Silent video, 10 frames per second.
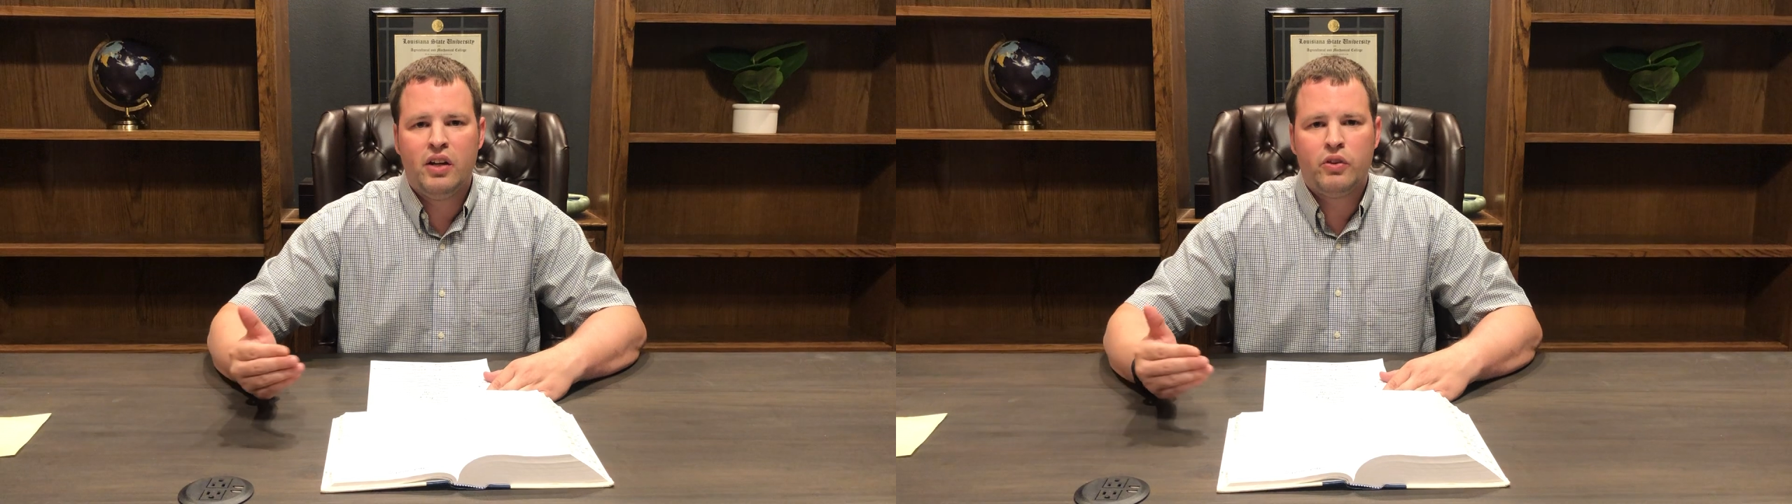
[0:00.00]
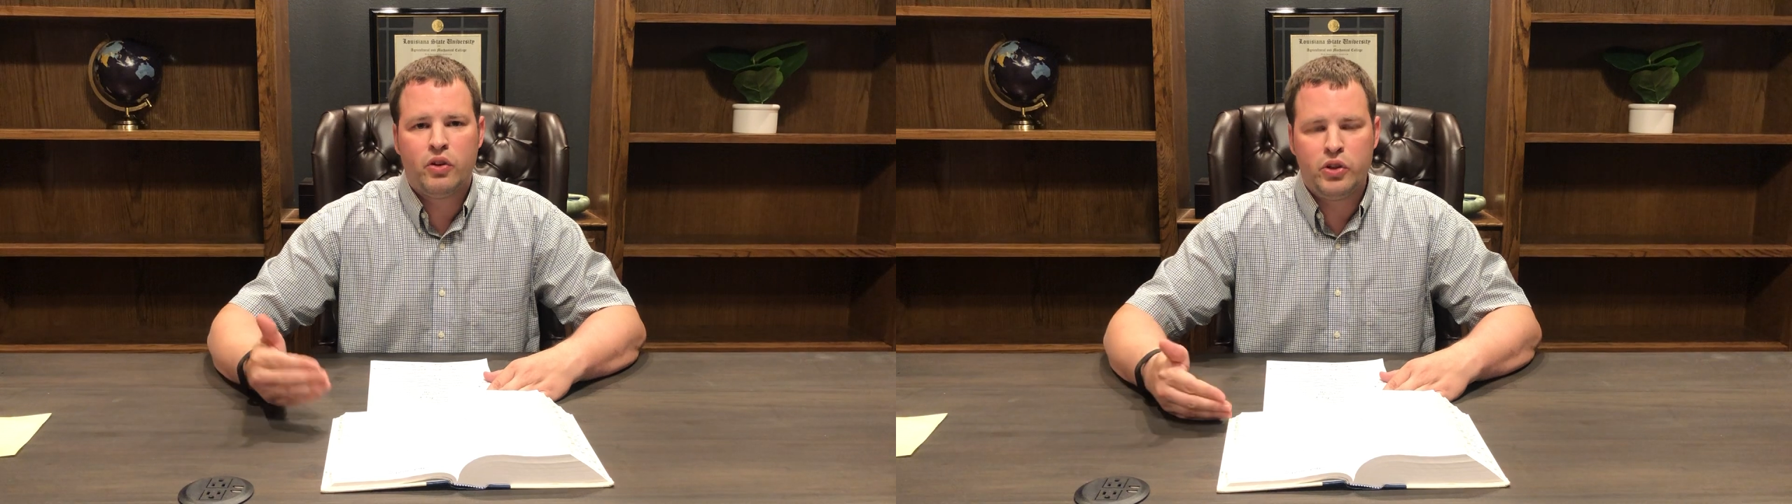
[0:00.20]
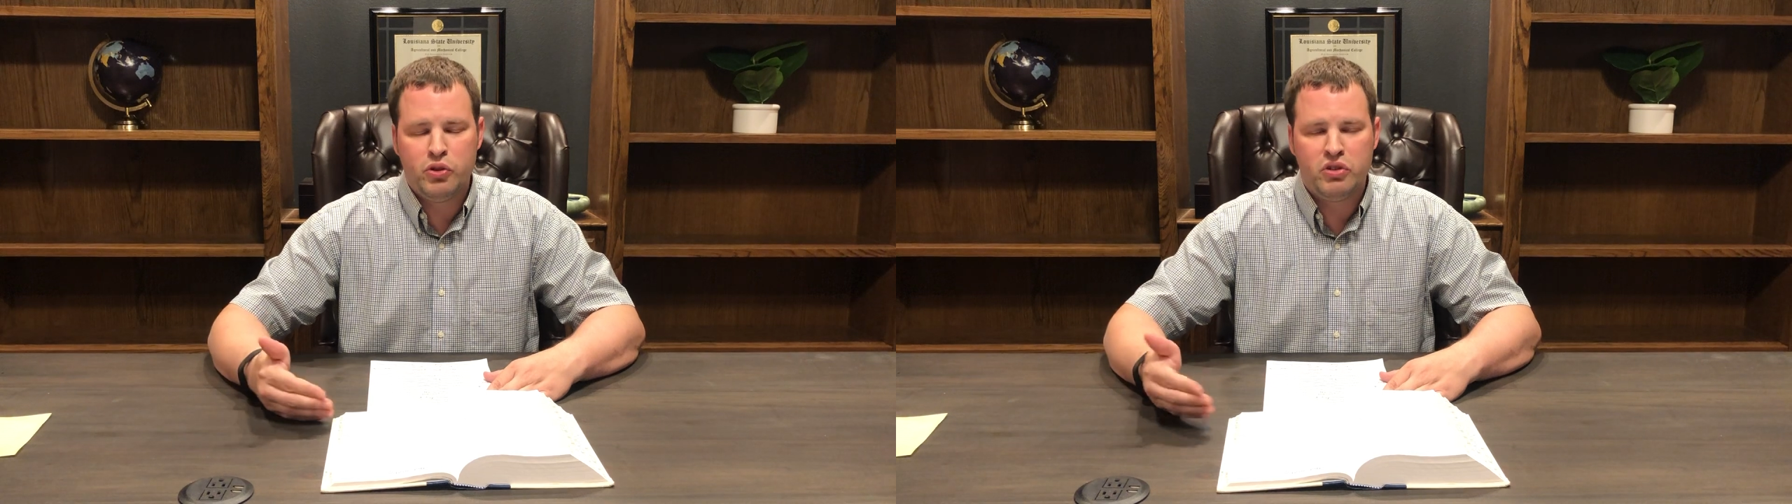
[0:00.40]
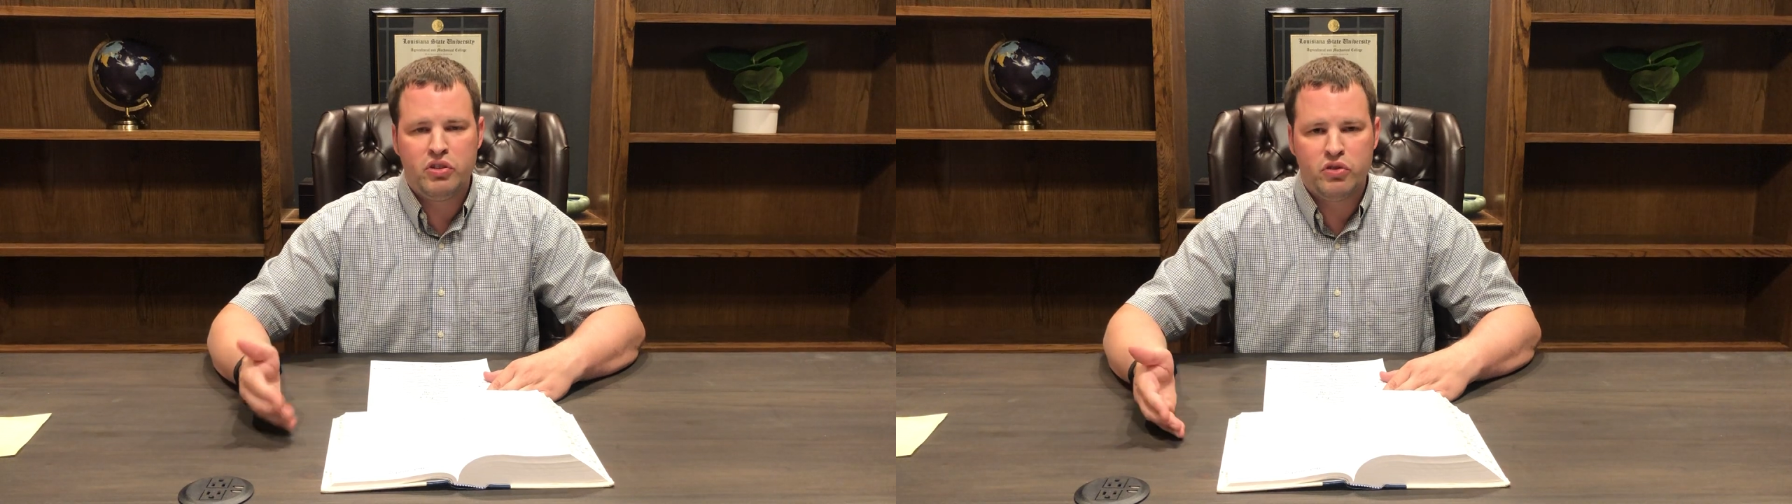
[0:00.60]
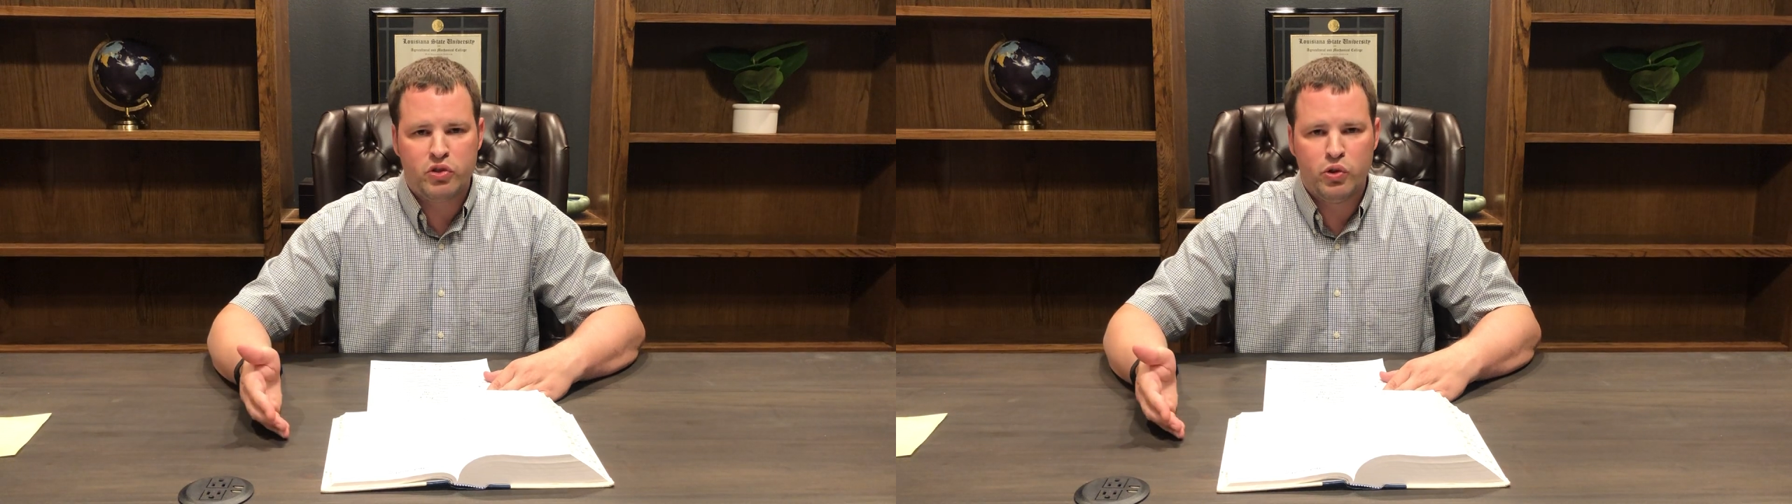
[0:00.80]
They're
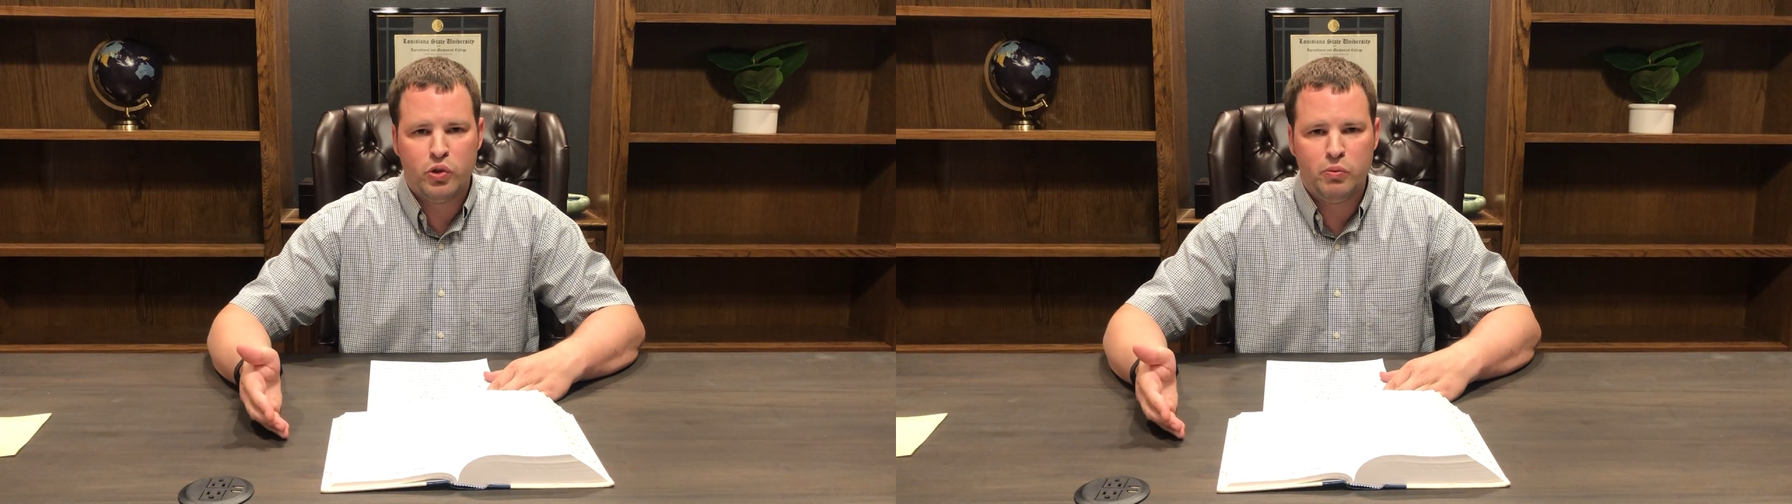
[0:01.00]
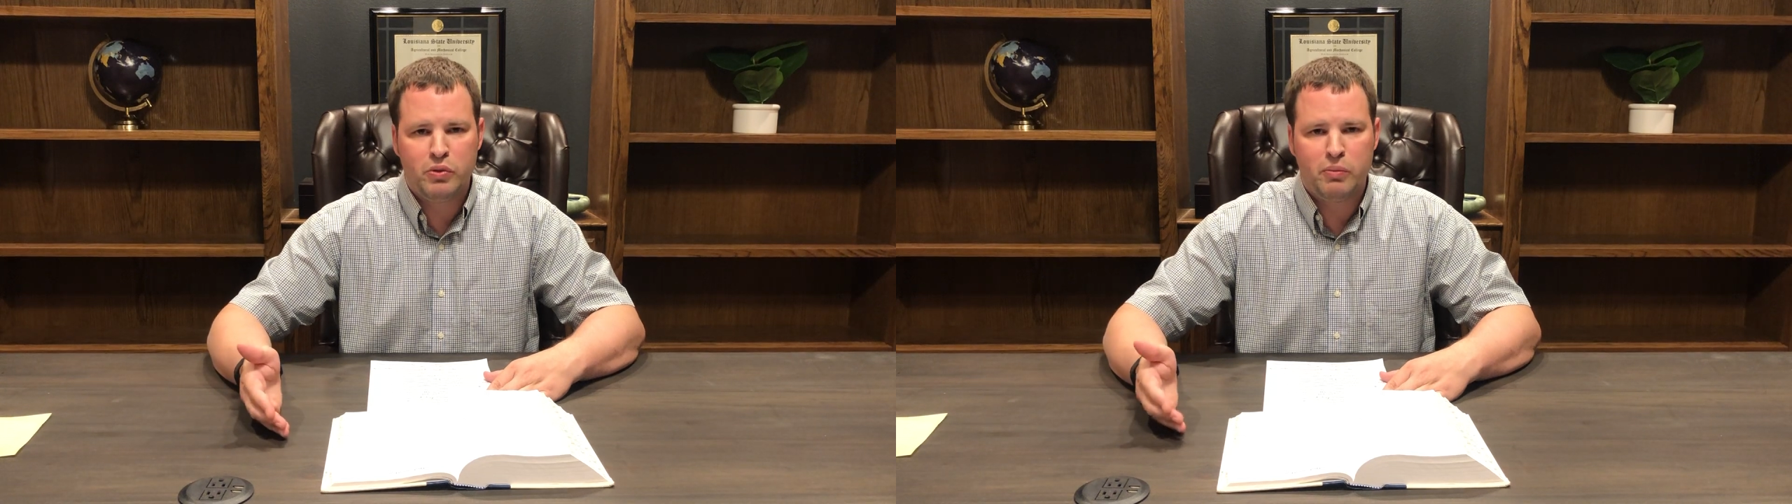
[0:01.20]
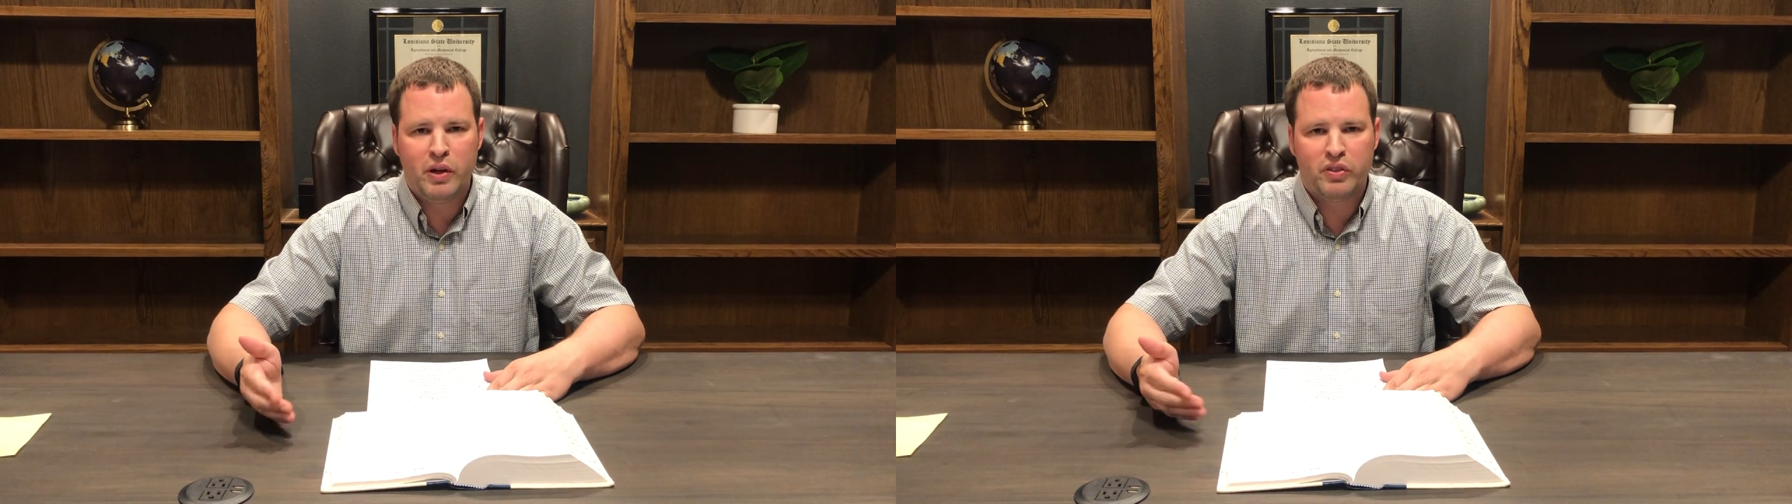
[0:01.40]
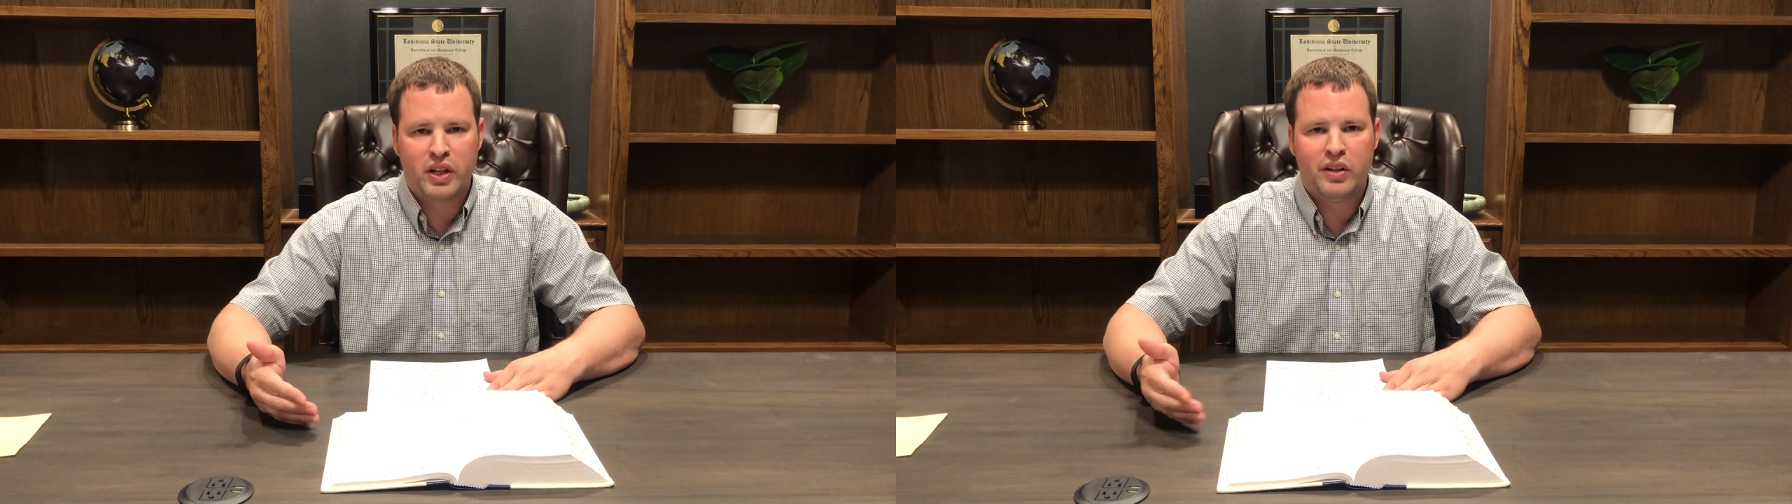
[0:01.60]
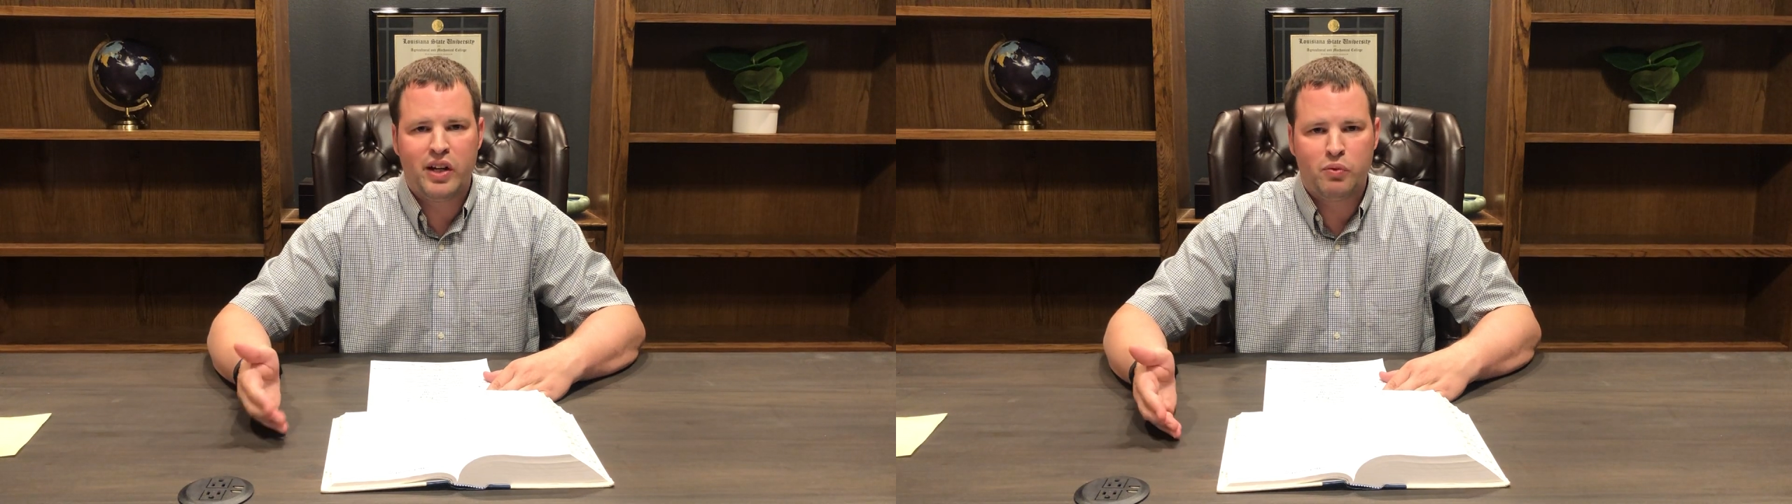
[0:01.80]
using Zoom to be able to
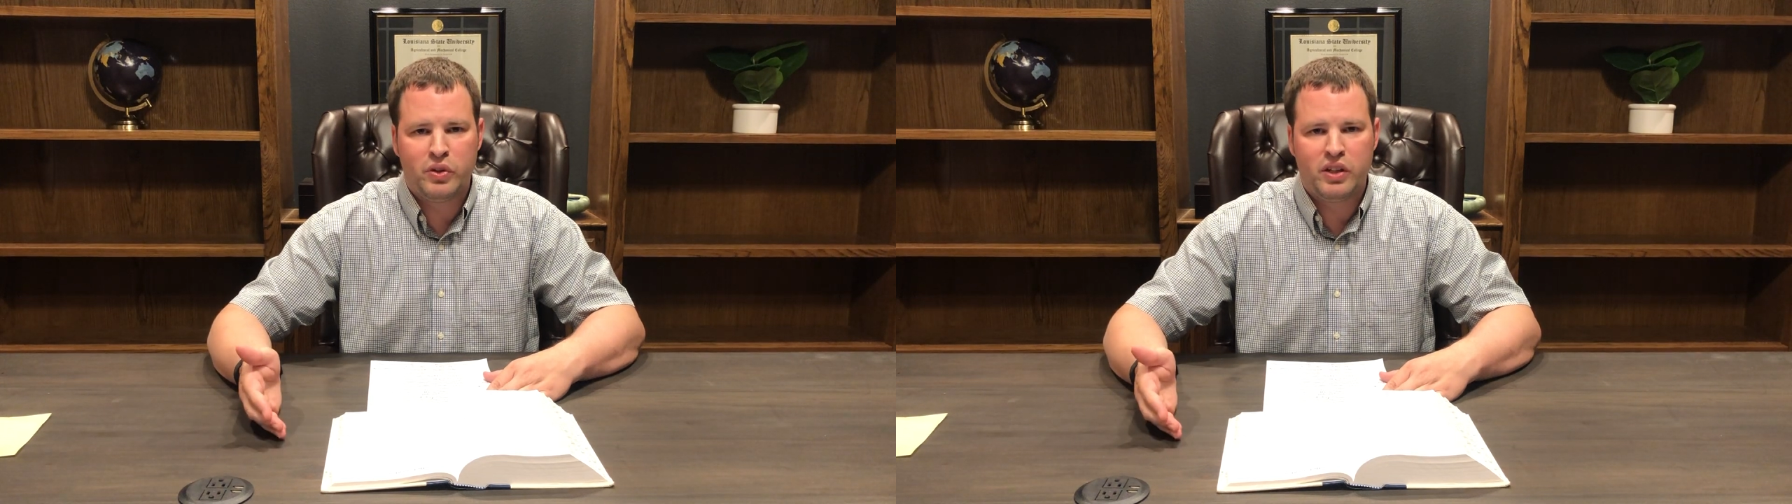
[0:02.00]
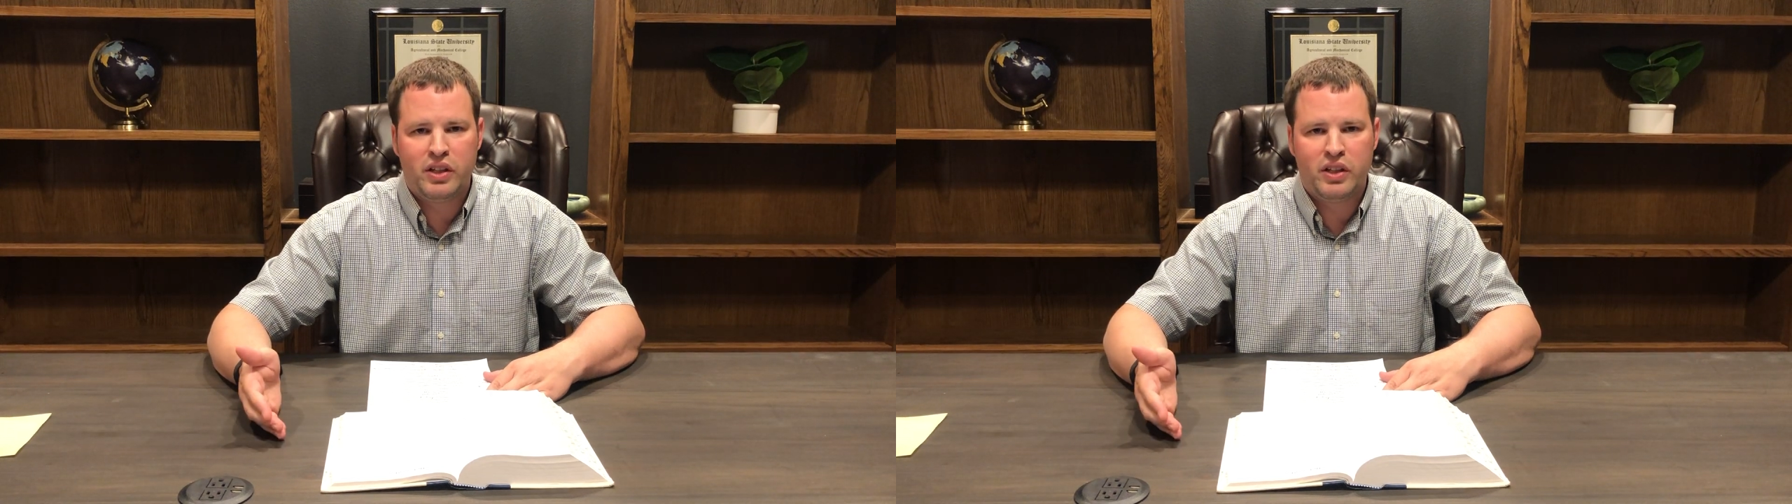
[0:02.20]
connect with the